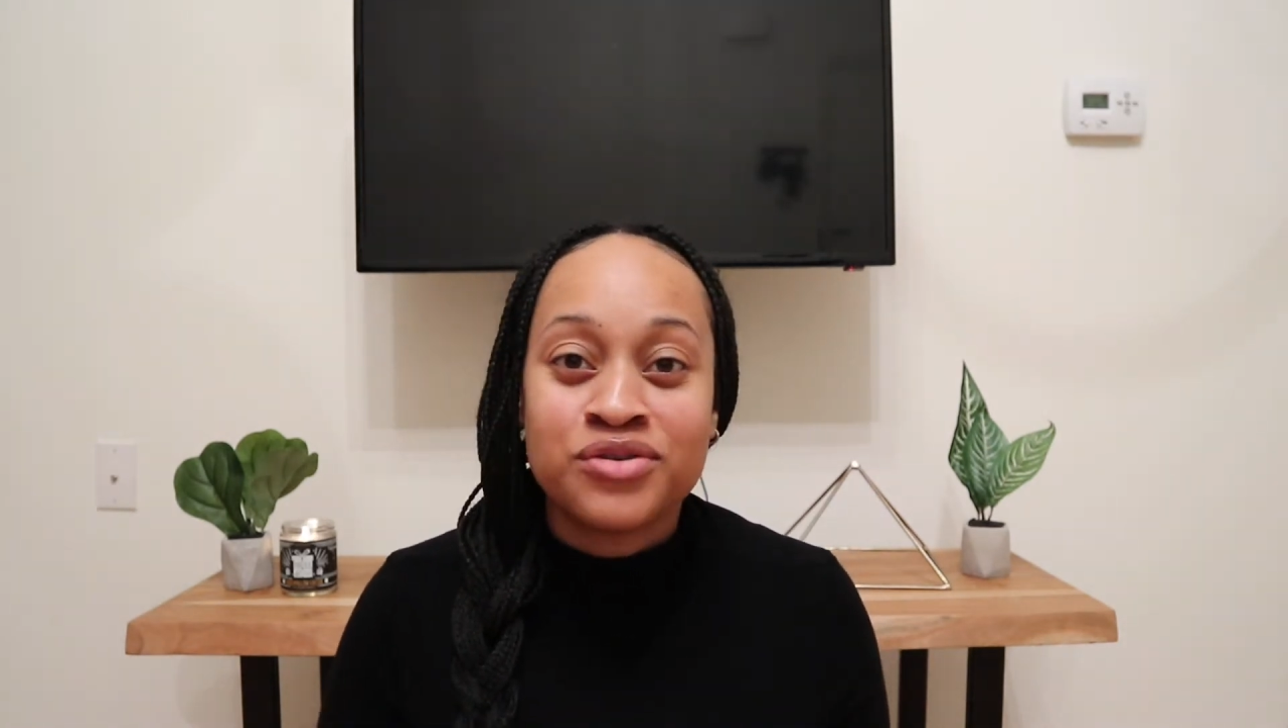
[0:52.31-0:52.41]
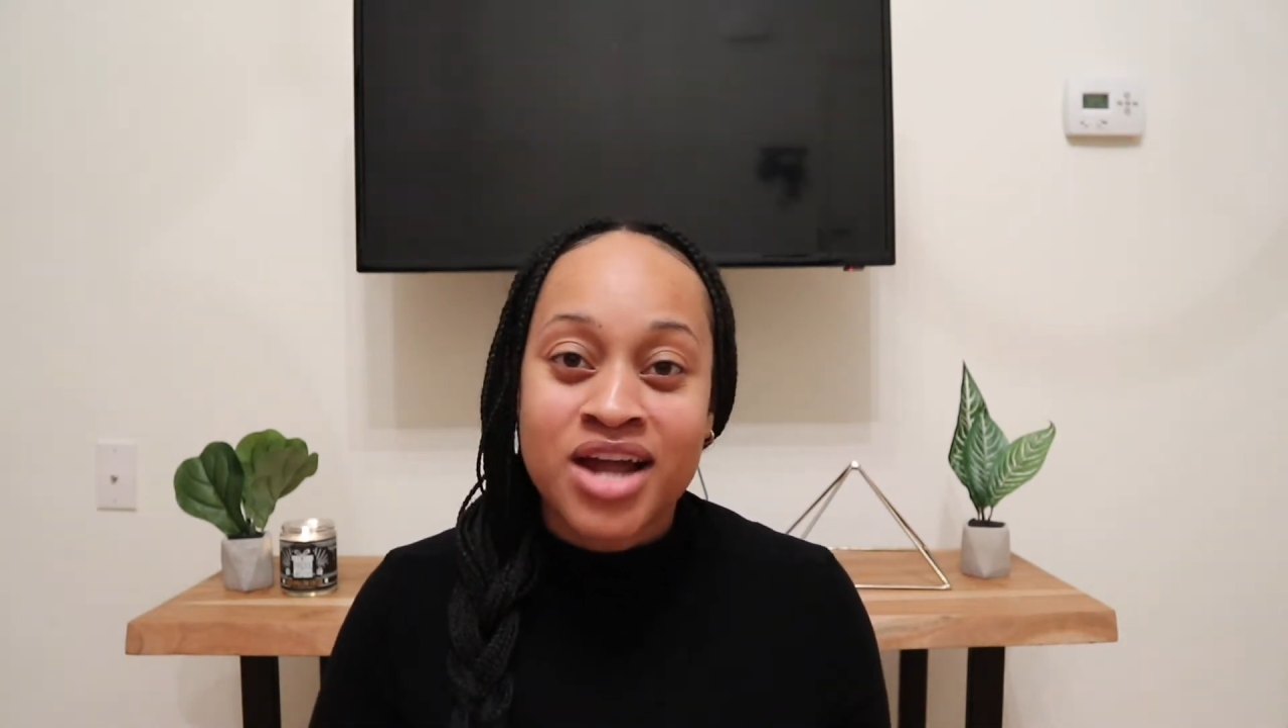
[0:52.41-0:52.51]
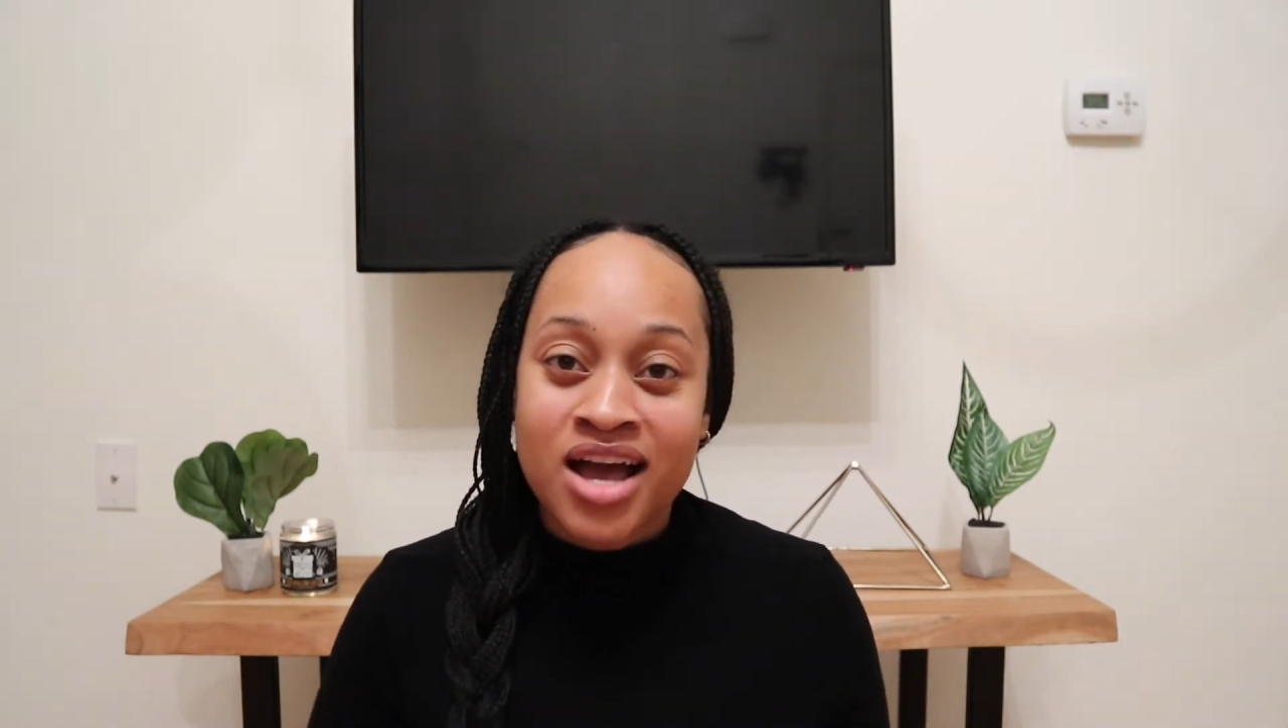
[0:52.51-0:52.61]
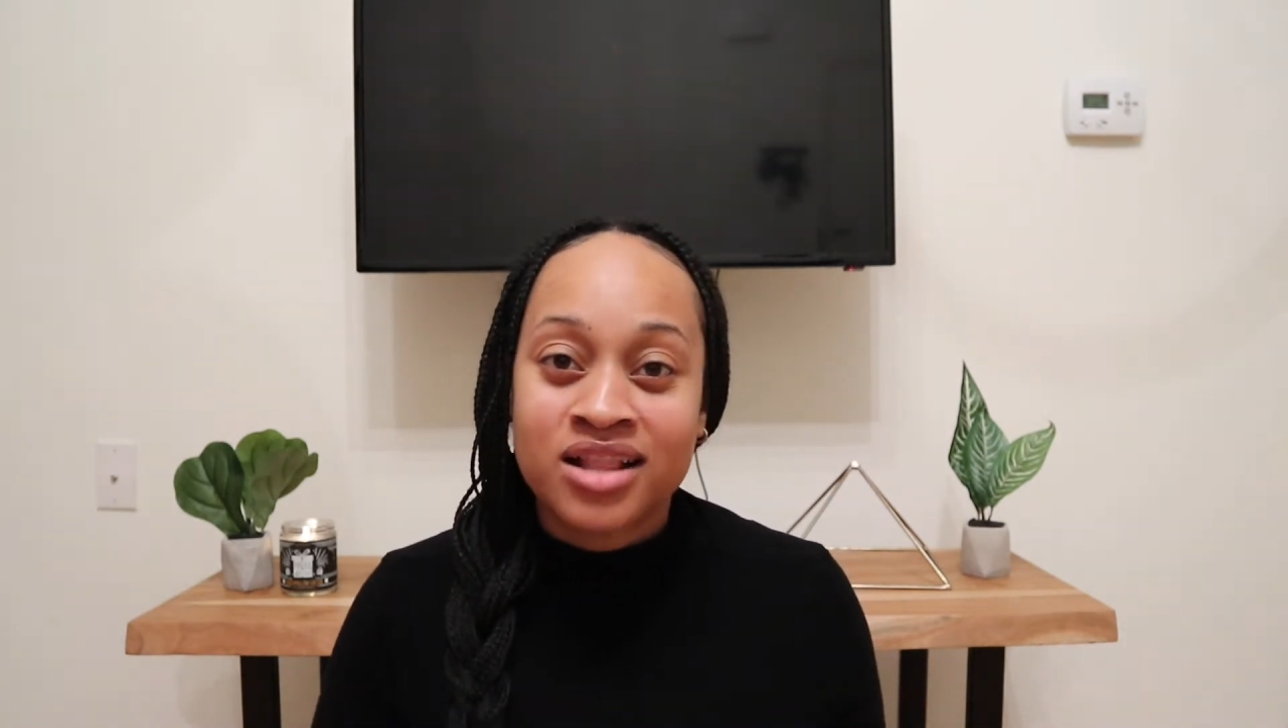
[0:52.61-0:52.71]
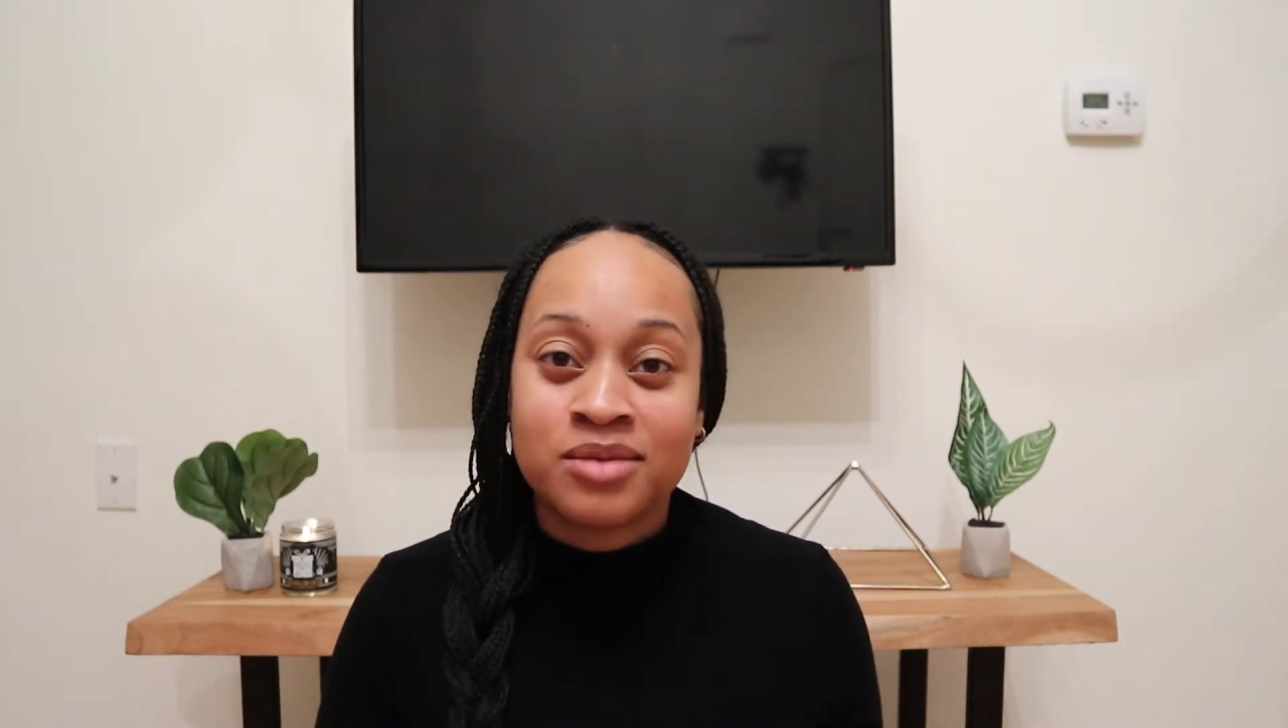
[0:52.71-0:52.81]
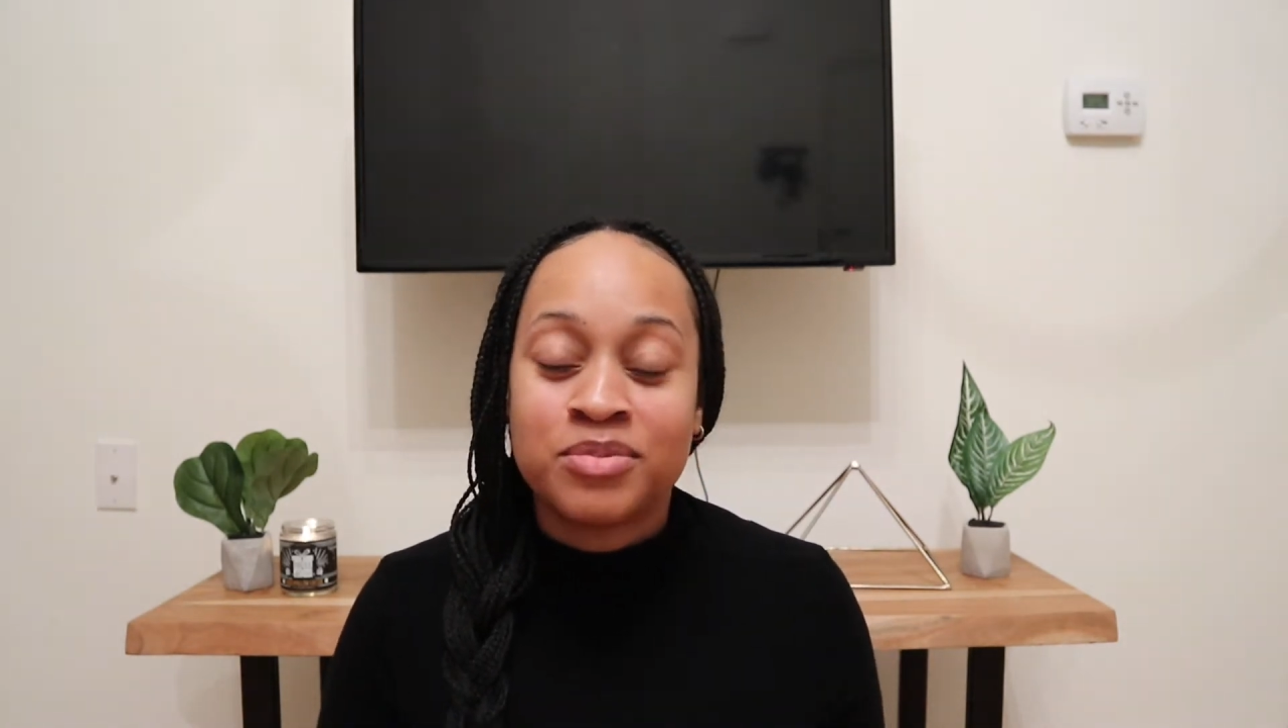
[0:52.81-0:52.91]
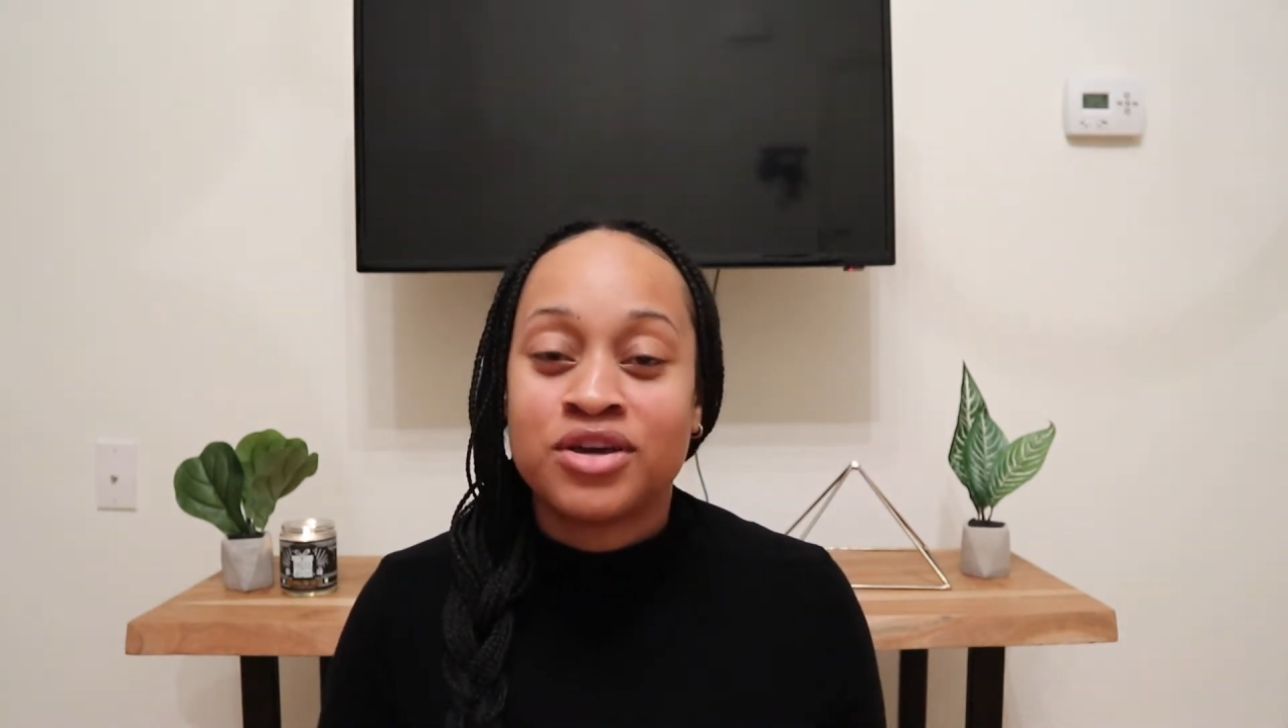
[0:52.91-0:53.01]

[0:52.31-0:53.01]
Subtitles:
not clipping